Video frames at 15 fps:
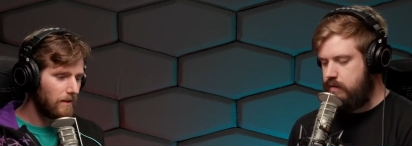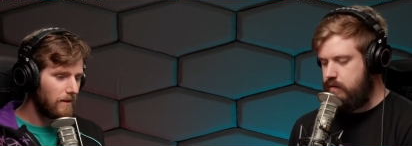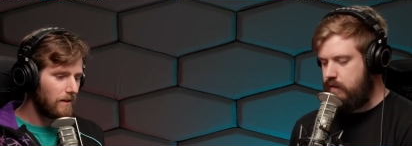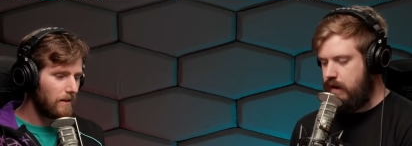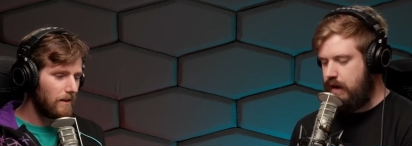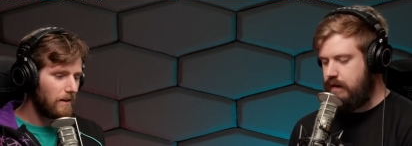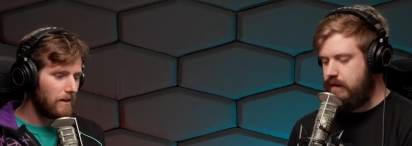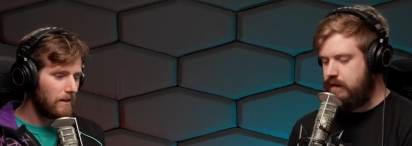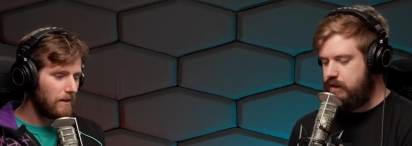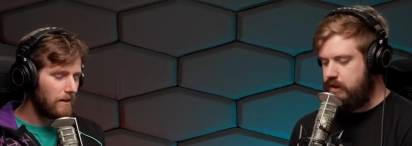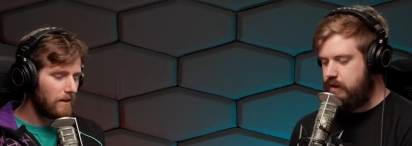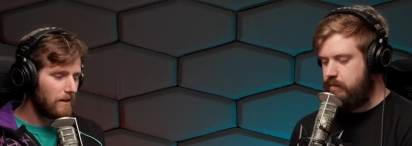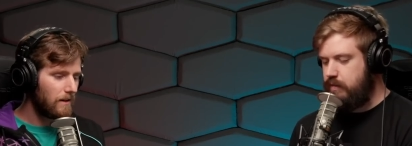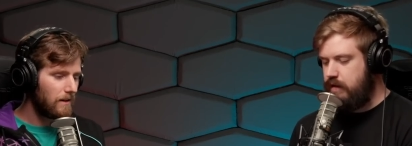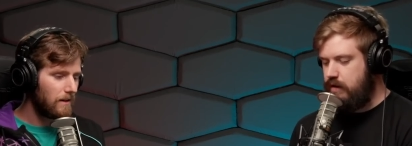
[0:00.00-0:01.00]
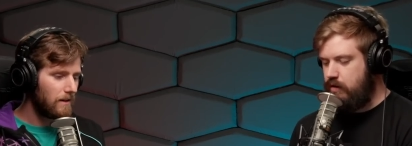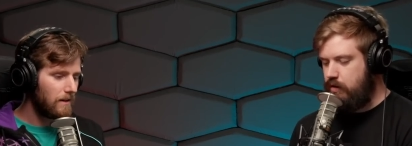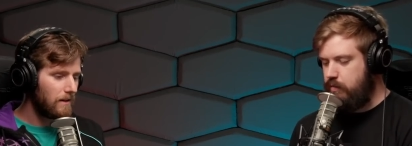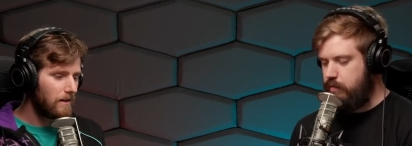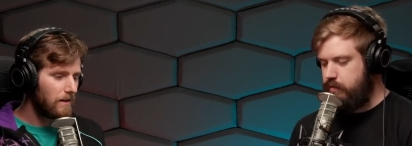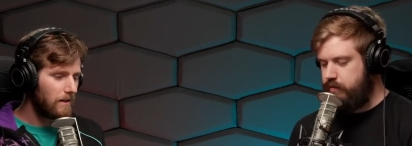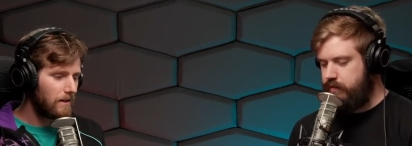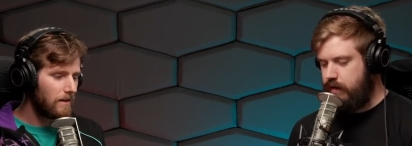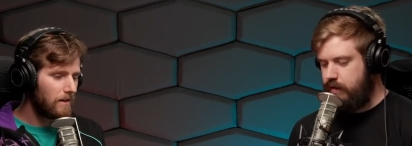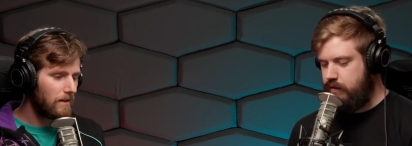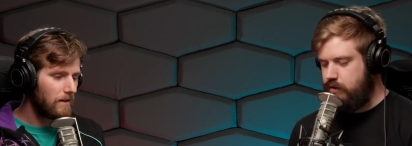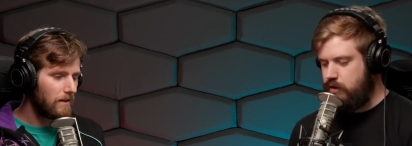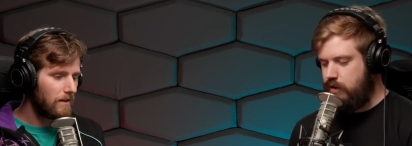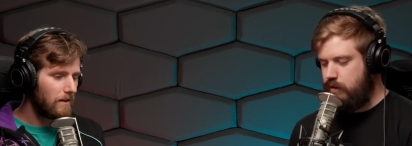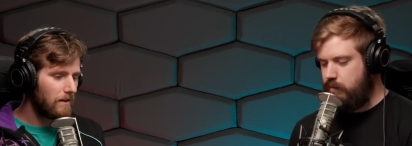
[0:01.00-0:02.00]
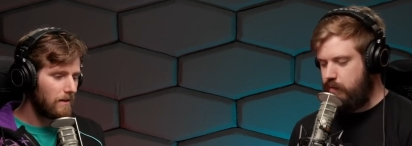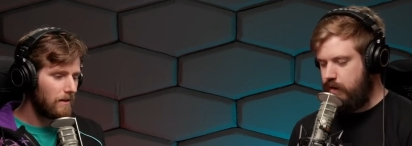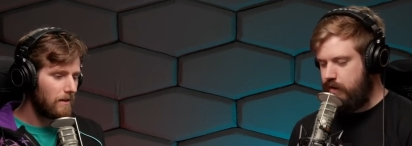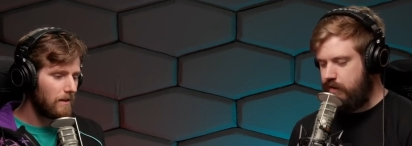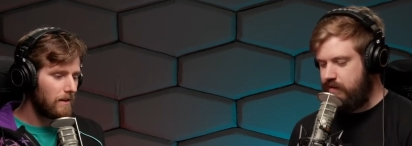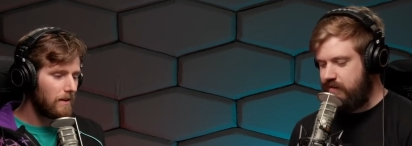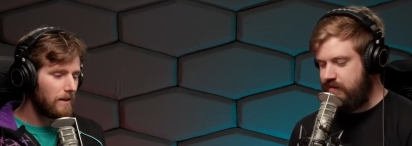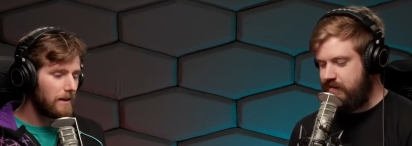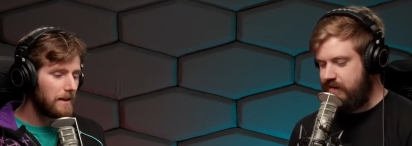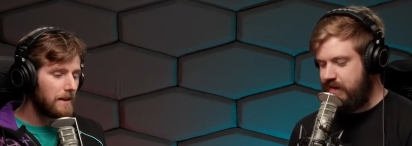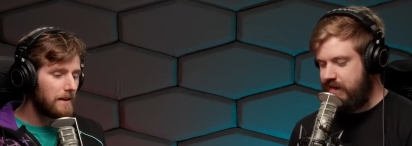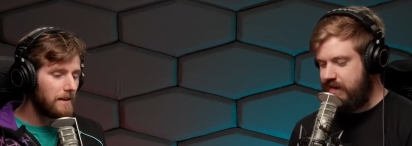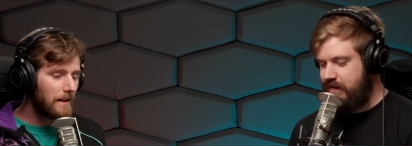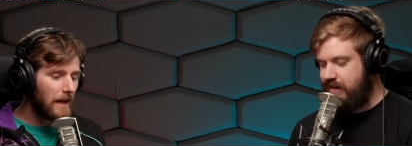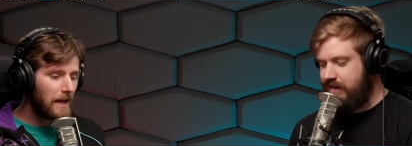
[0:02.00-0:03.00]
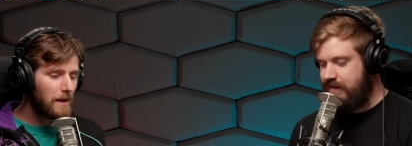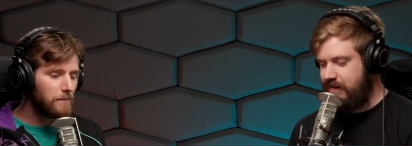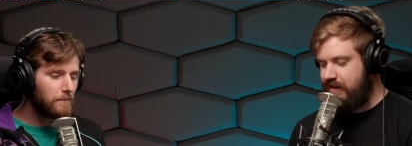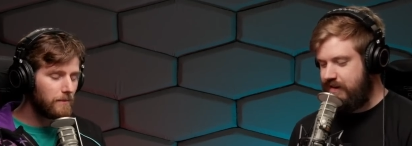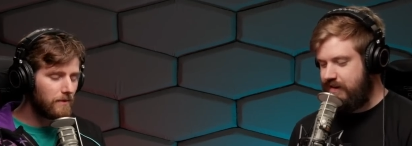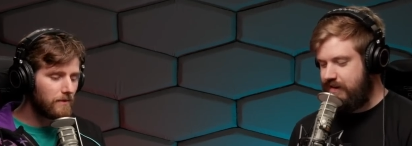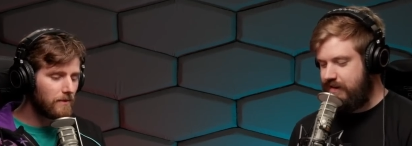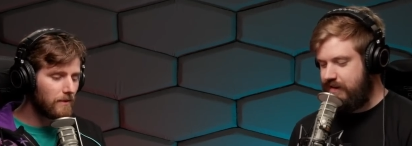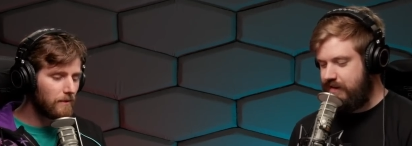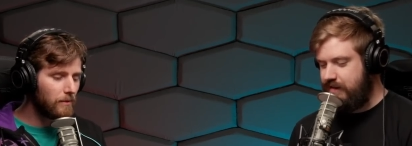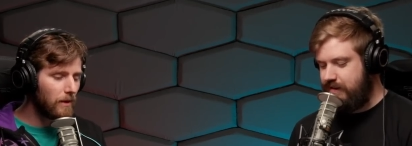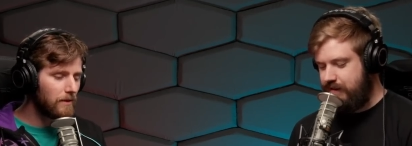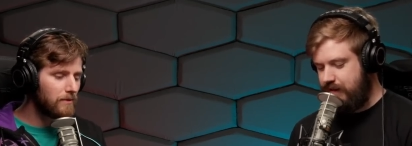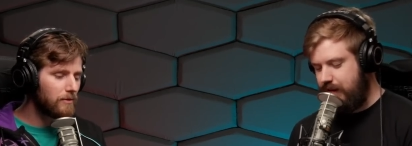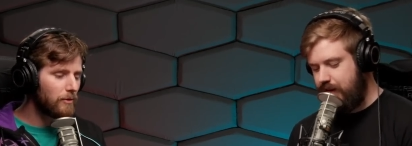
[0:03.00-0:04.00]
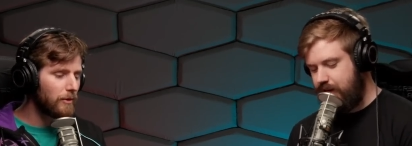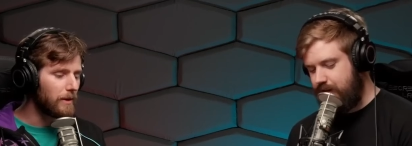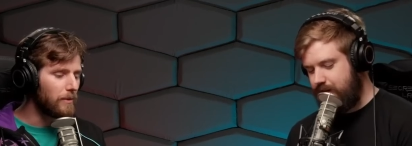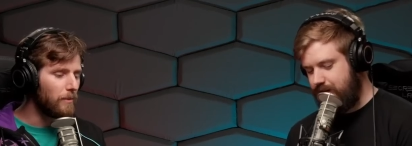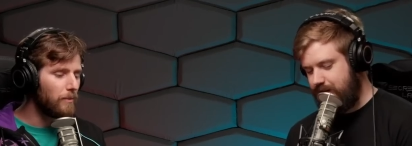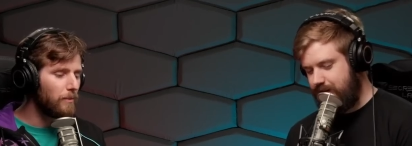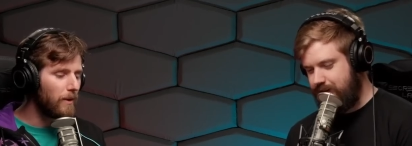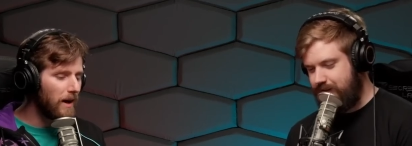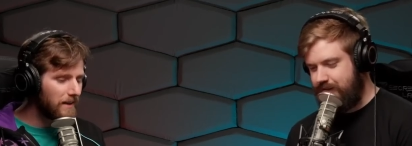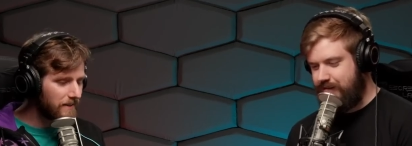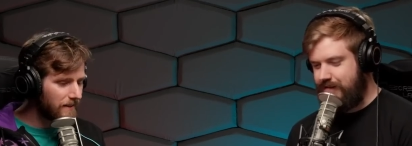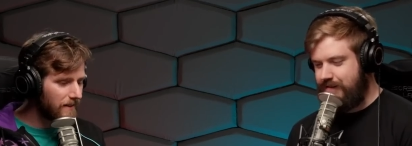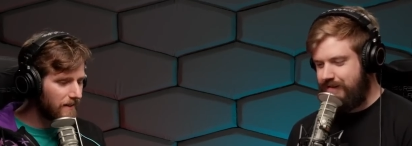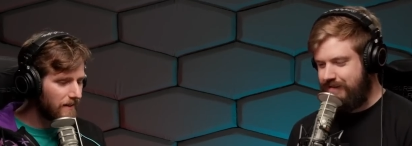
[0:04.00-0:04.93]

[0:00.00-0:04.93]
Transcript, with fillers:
Speaker 1: I legitimately almost said chardware. Names? Sorry, what?